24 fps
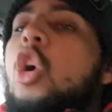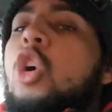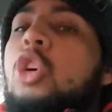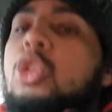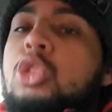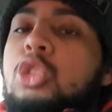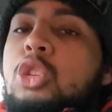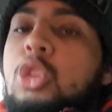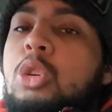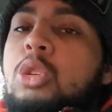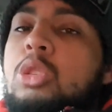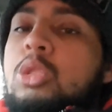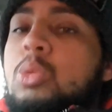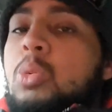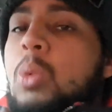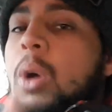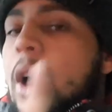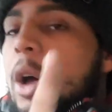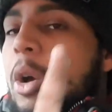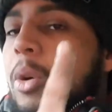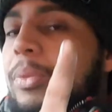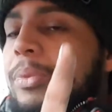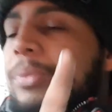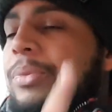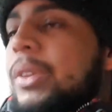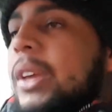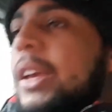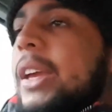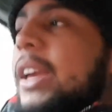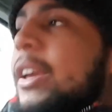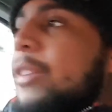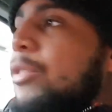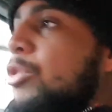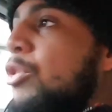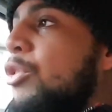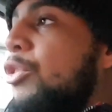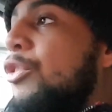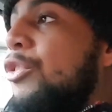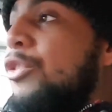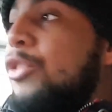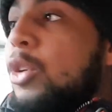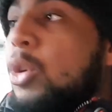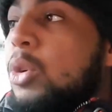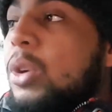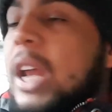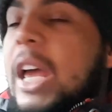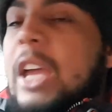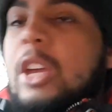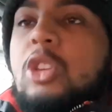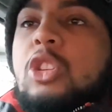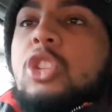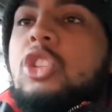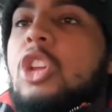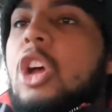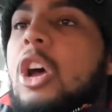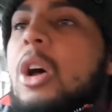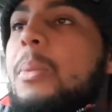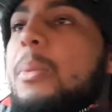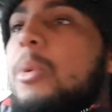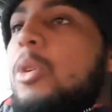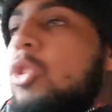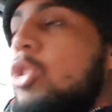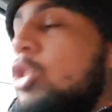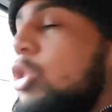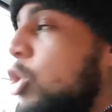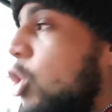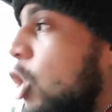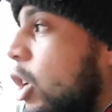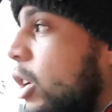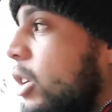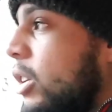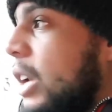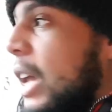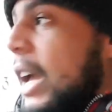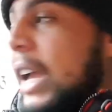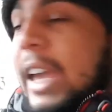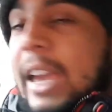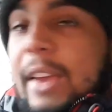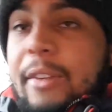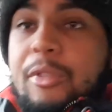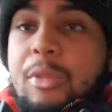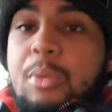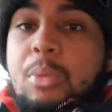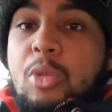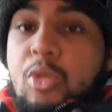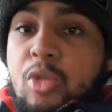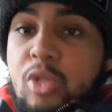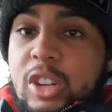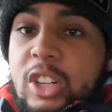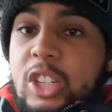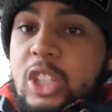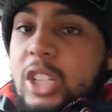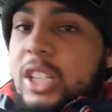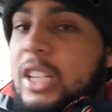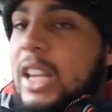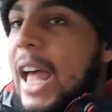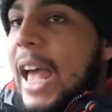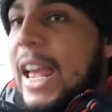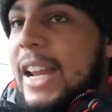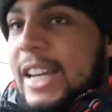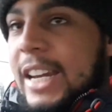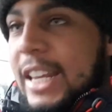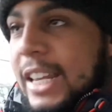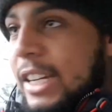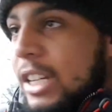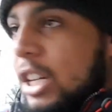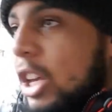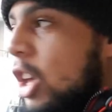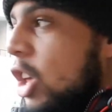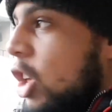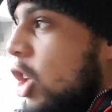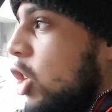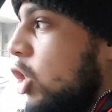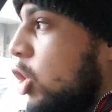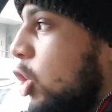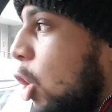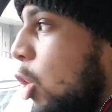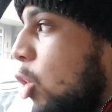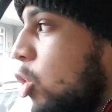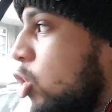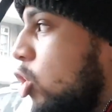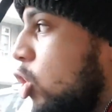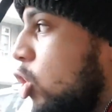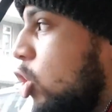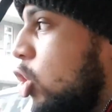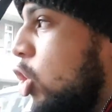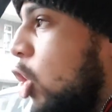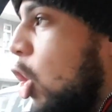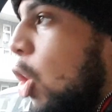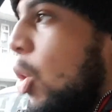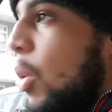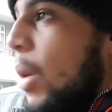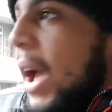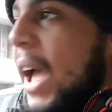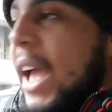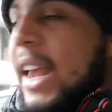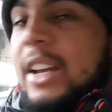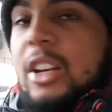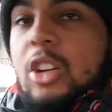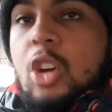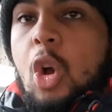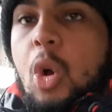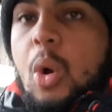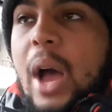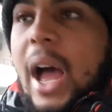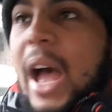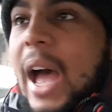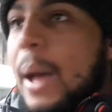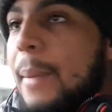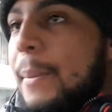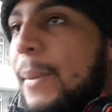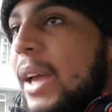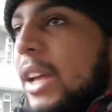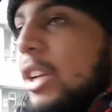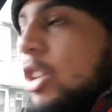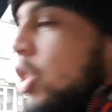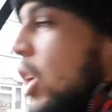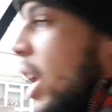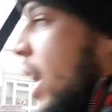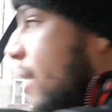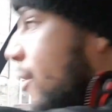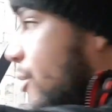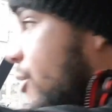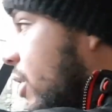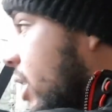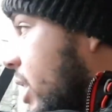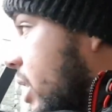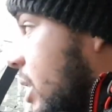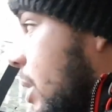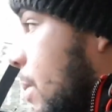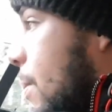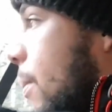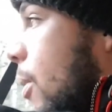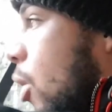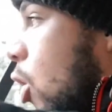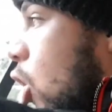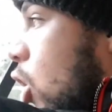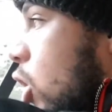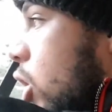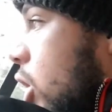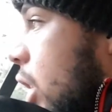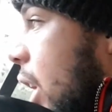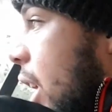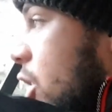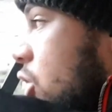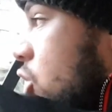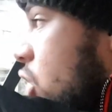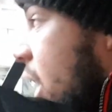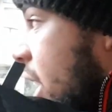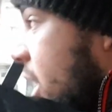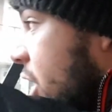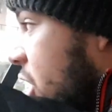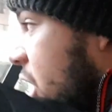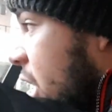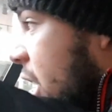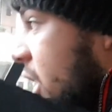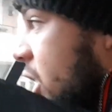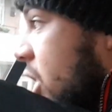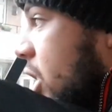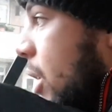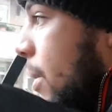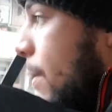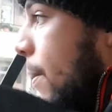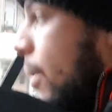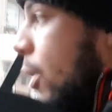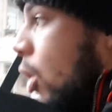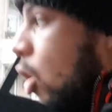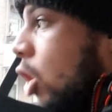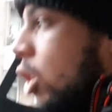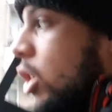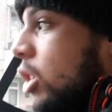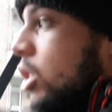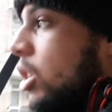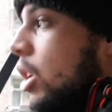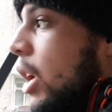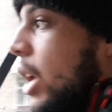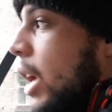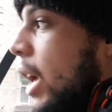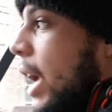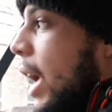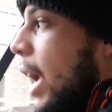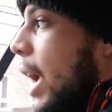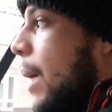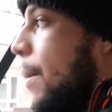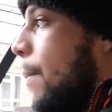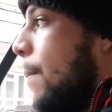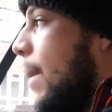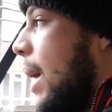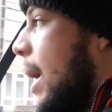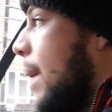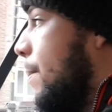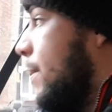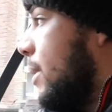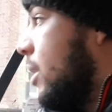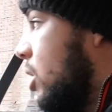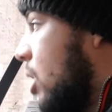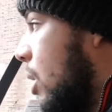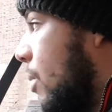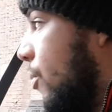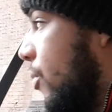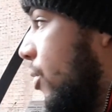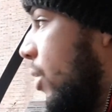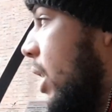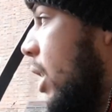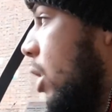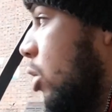Also as well, if you feel that your starter motor is gone, again from the research that I did, don't just go ham and try and fix it and try and change it, because it might be something